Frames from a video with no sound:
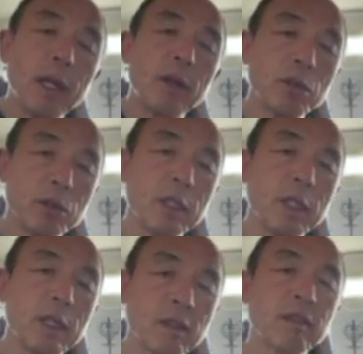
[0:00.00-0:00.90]
energy
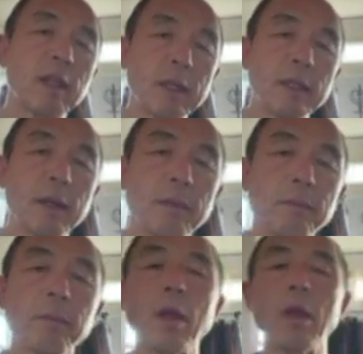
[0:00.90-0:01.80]
is lined up.
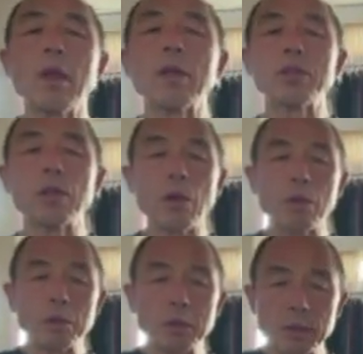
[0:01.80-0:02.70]

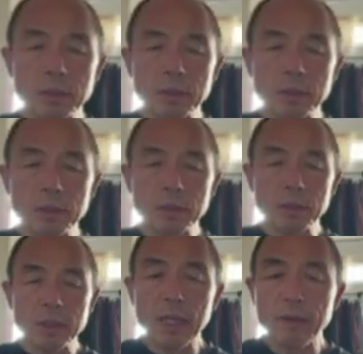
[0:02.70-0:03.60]
So,
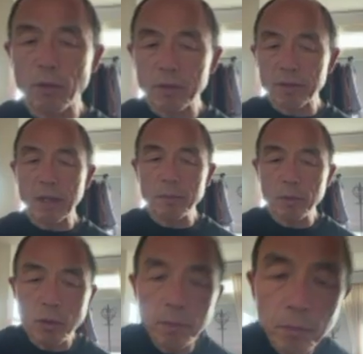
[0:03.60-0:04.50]
take for
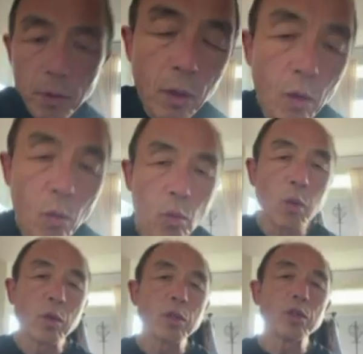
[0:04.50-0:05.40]
example,
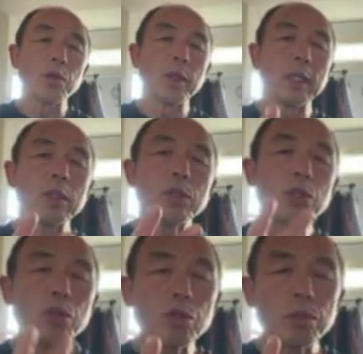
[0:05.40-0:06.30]
when we're doing
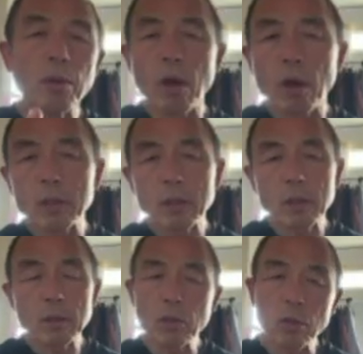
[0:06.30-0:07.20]
two-part
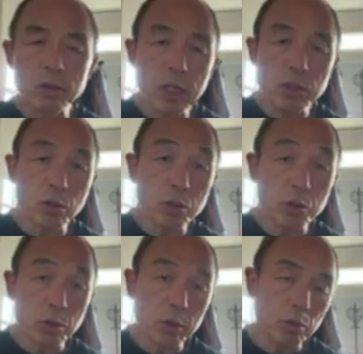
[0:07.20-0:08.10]
rotational
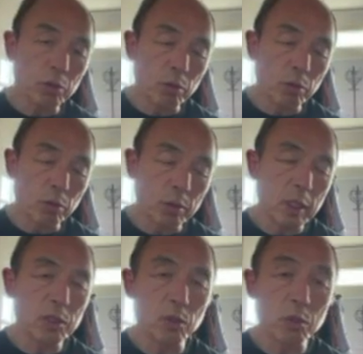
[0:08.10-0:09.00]

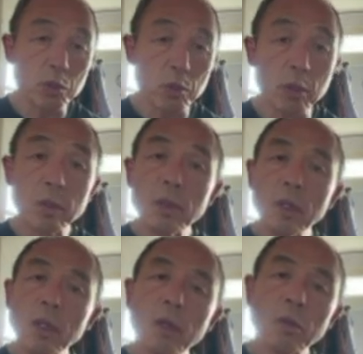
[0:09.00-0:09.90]
rotational drill,
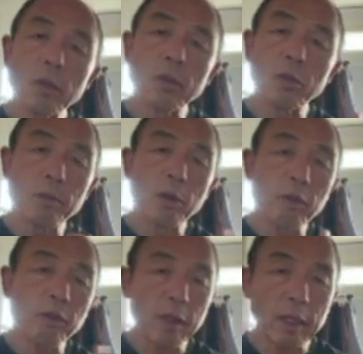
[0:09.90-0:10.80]
when we
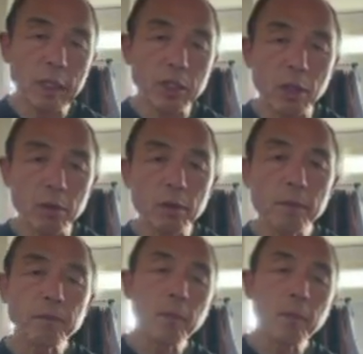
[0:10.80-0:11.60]
both feed each other,